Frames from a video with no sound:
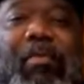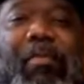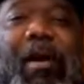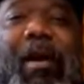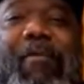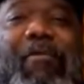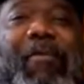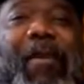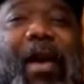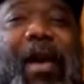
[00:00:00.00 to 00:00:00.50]

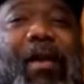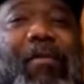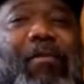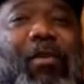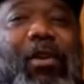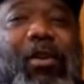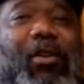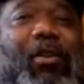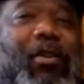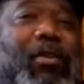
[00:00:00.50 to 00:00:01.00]
about five
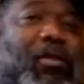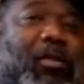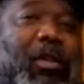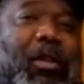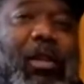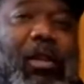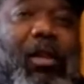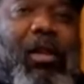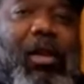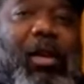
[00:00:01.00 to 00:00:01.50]
years,
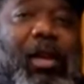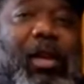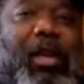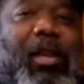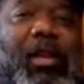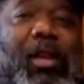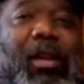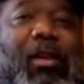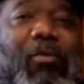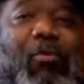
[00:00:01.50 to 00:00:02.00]
and uh,